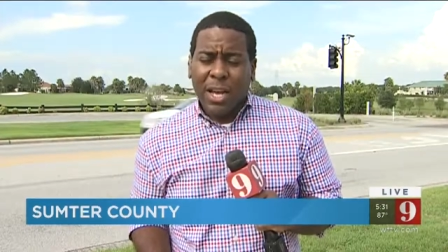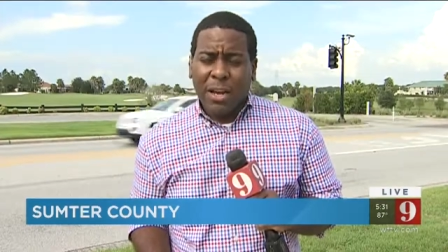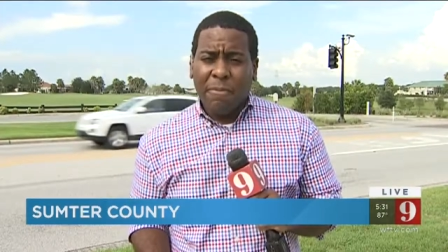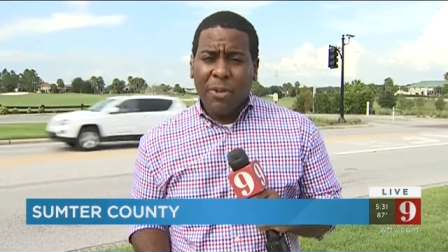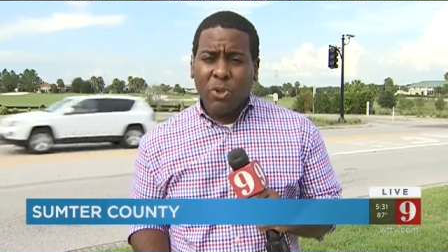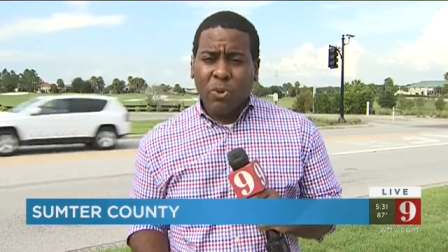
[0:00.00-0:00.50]

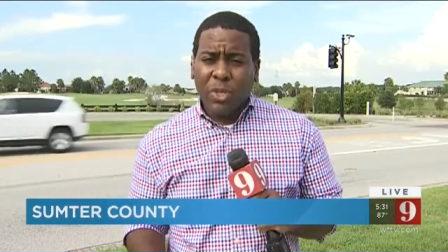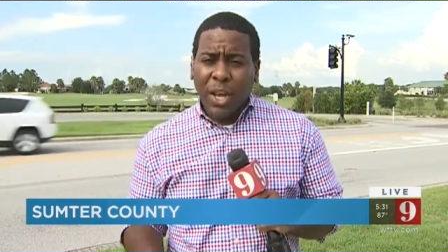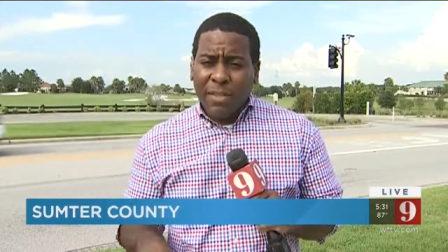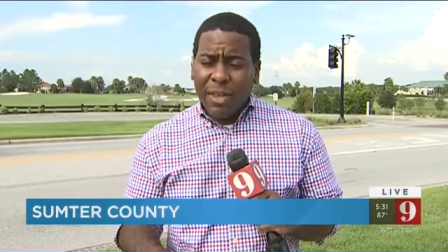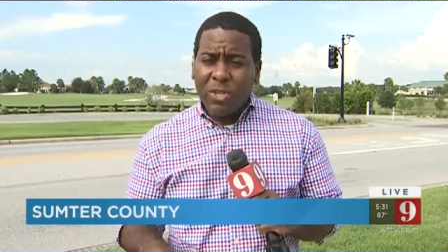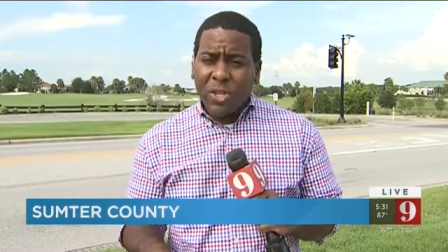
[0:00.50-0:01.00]
Officials
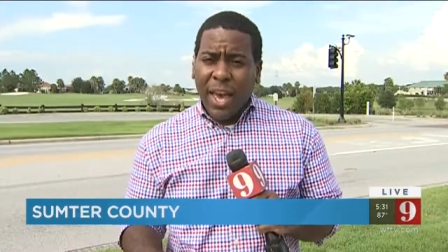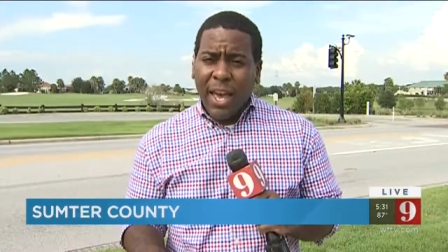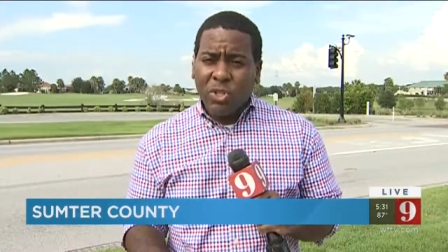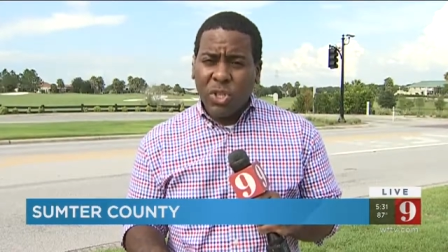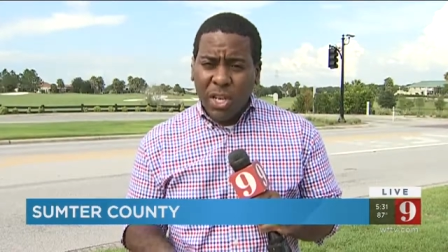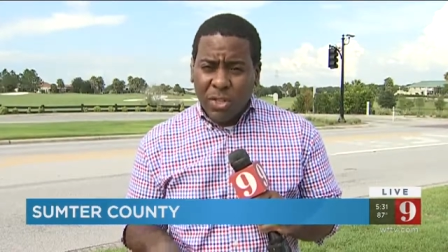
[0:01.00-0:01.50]
say this
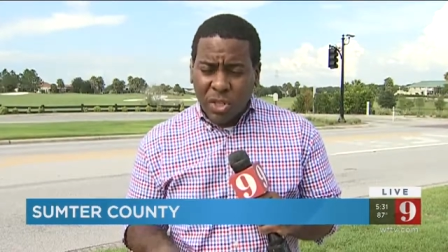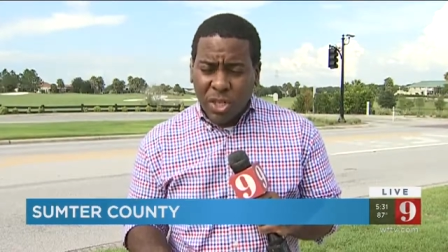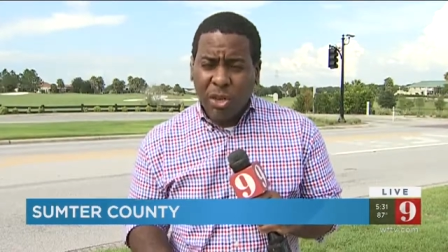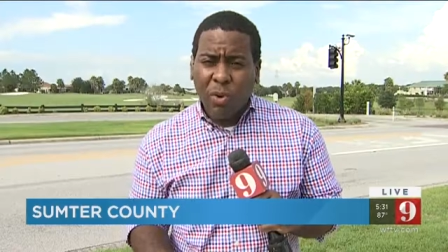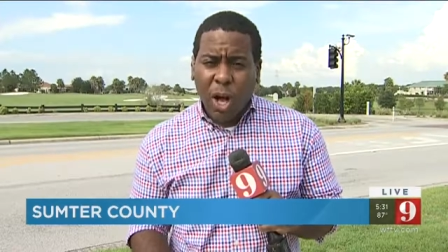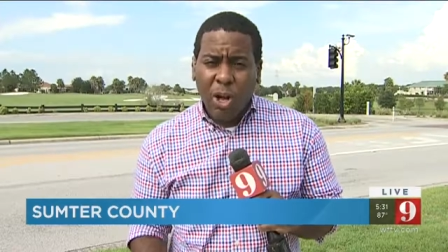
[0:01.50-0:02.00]
case is
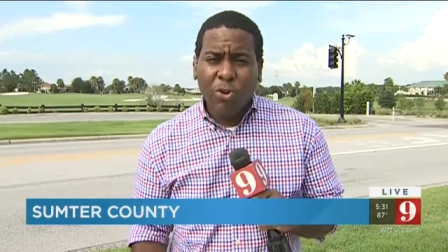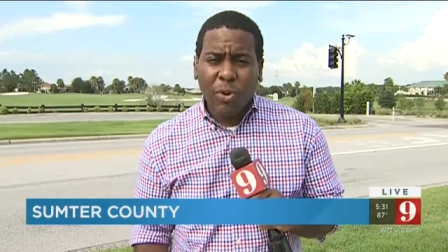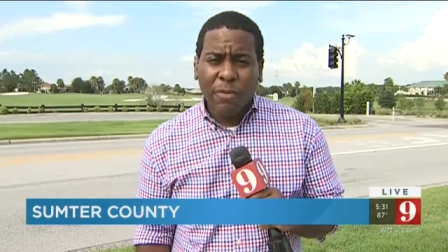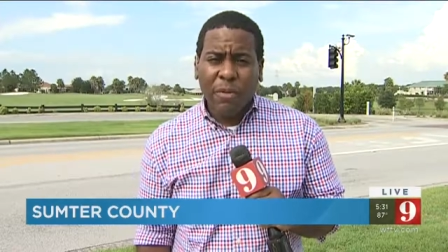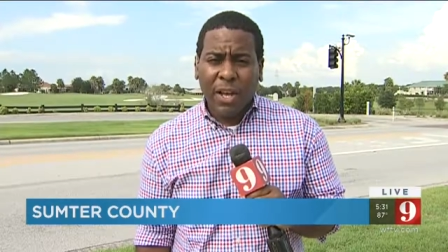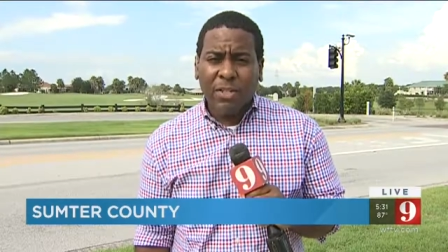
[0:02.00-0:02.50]
still under
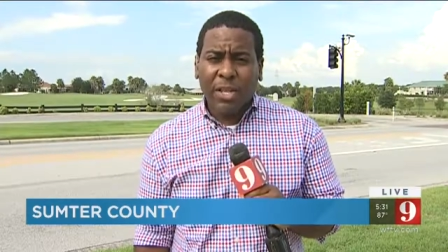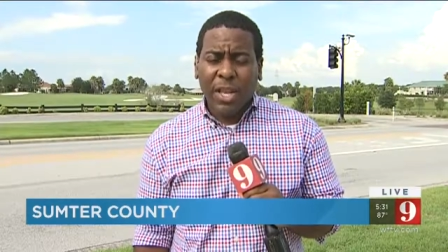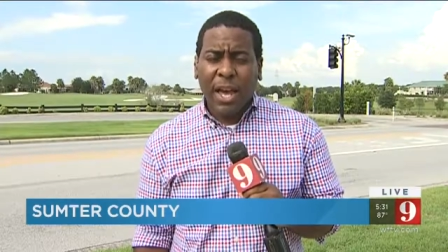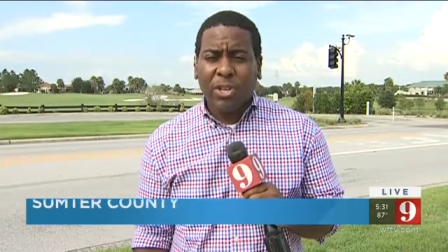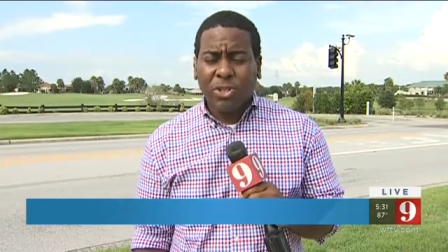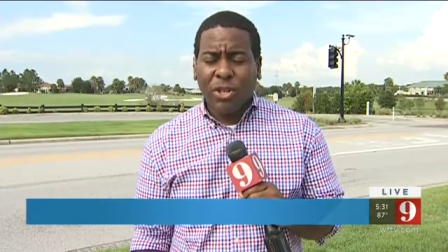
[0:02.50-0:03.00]

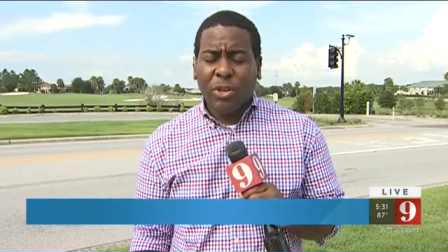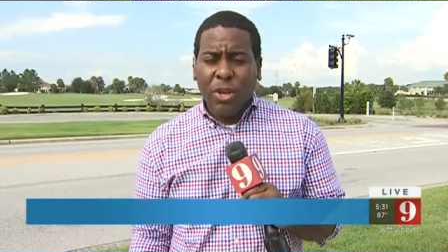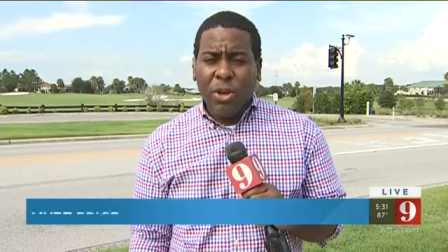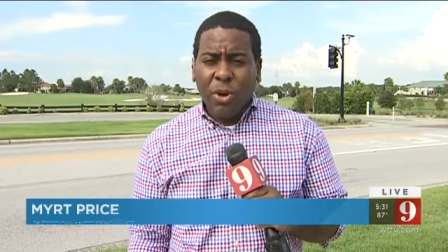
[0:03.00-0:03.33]
investigation.